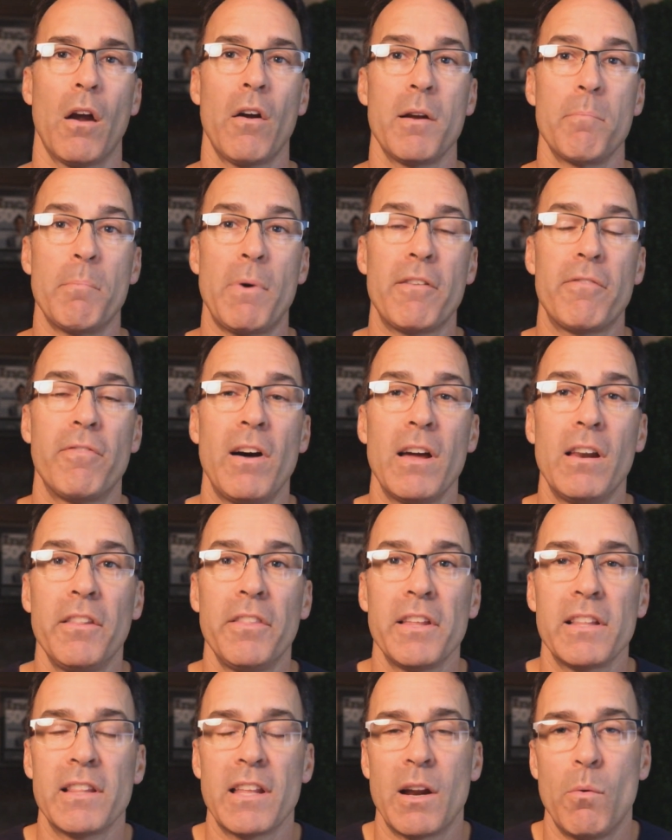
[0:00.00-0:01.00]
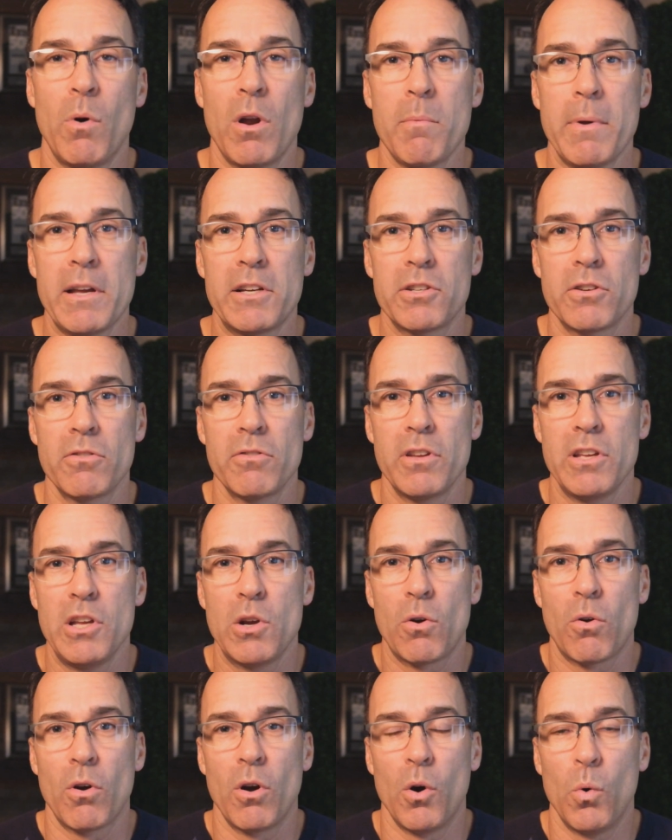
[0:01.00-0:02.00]
All right, my final thing that I want to make sure that
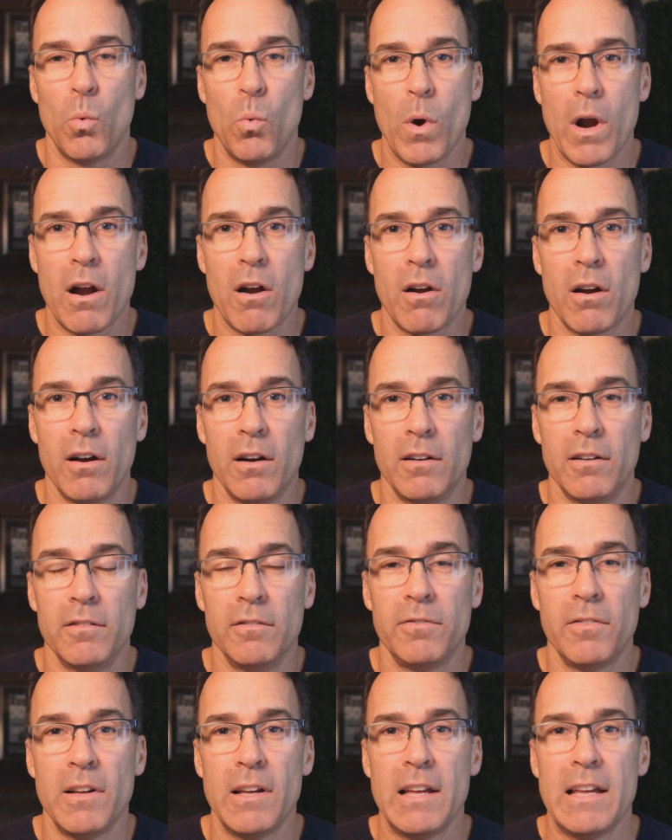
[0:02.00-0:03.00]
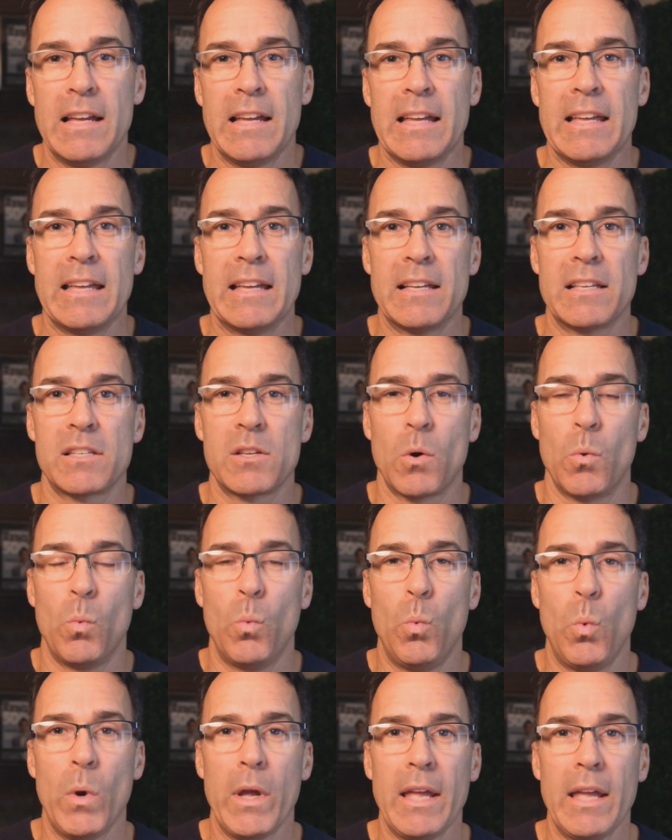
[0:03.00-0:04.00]
you're aware of is
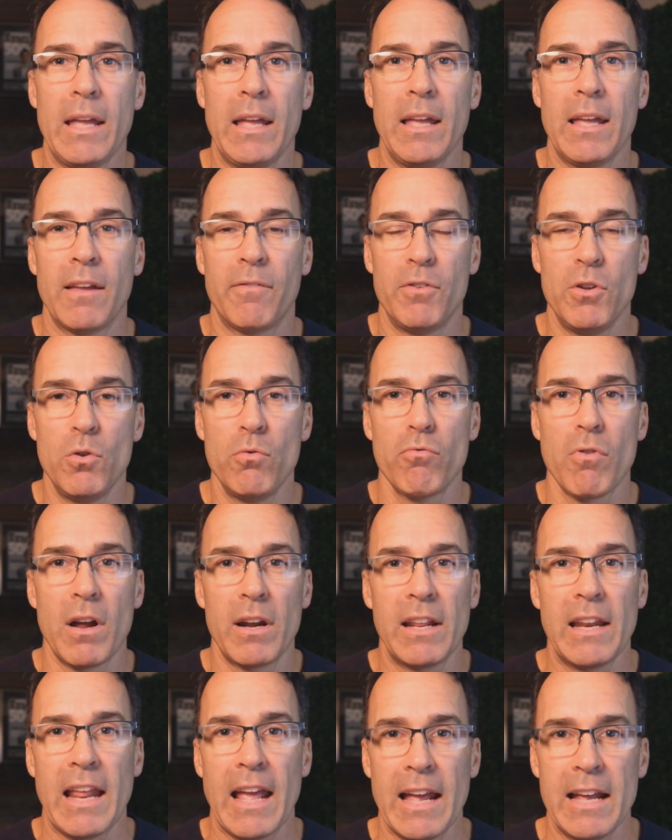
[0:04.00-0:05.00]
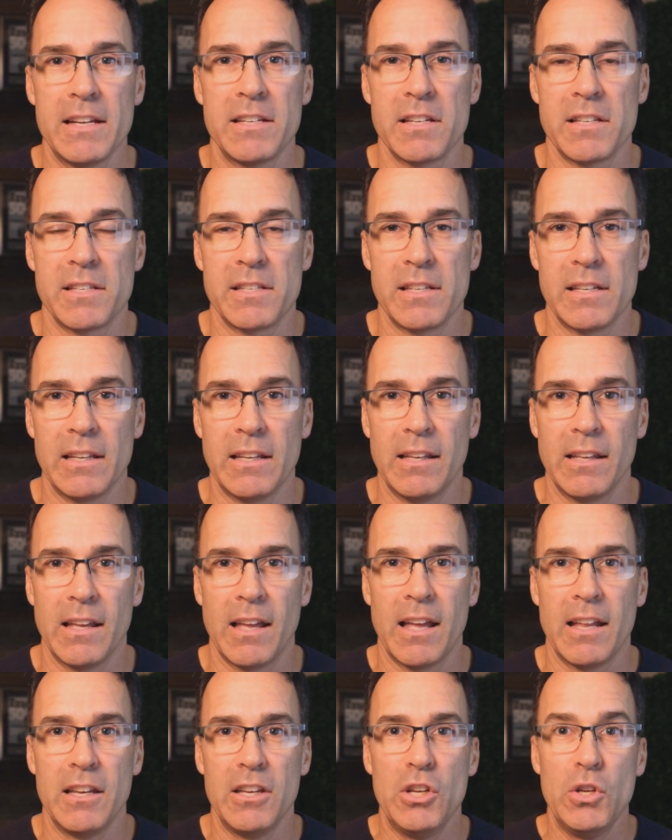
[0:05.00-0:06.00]
if you run an agency
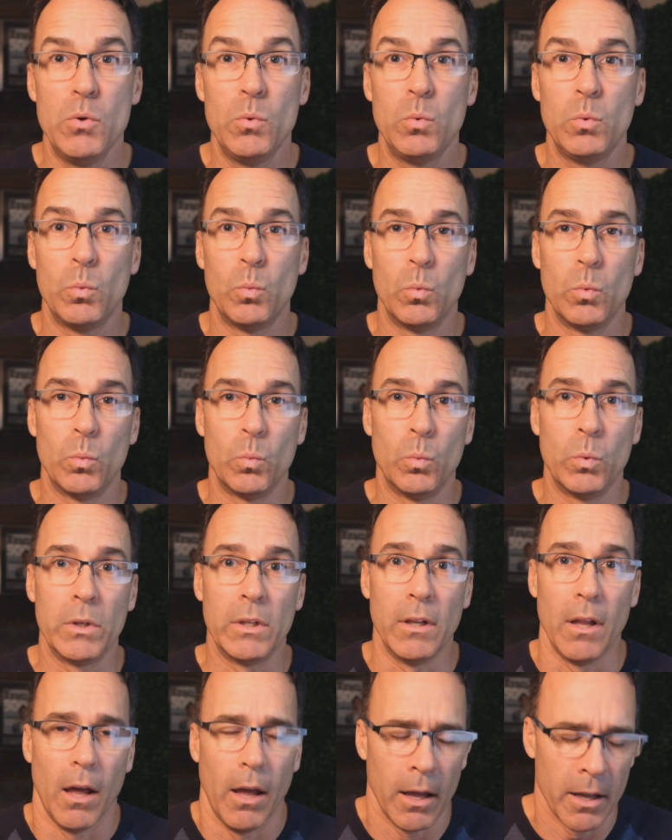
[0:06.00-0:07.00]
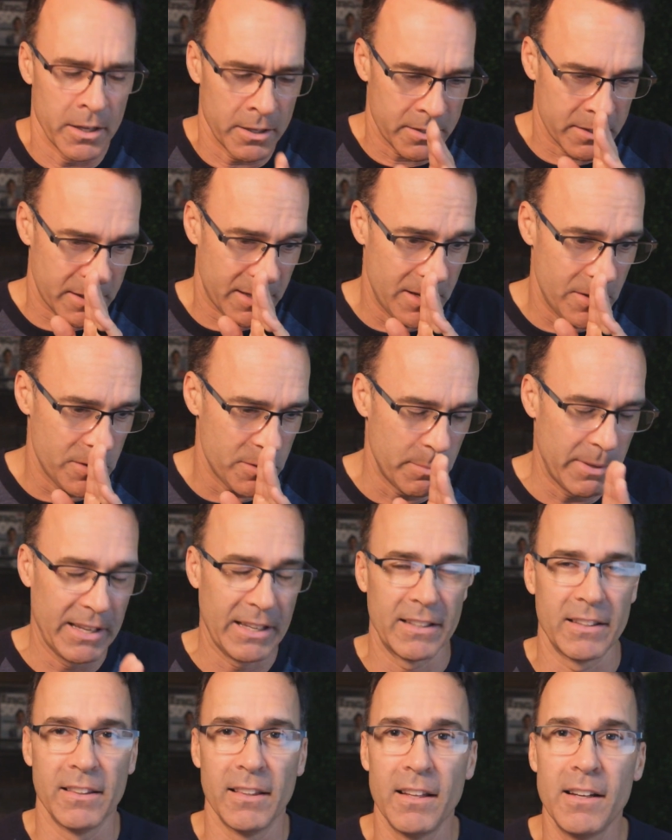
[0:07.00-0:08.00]
and you would,
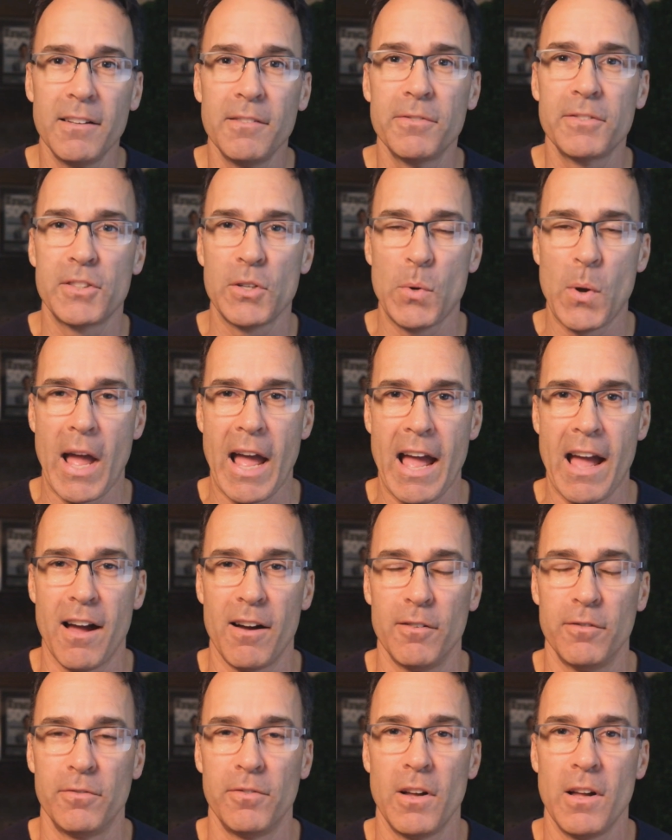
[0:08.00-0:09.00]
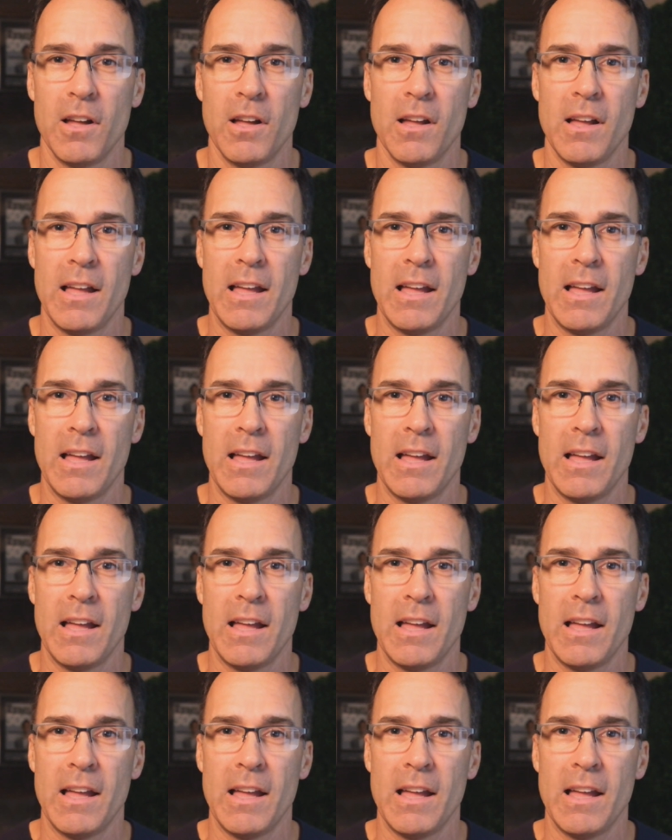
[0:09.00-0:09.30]
love to have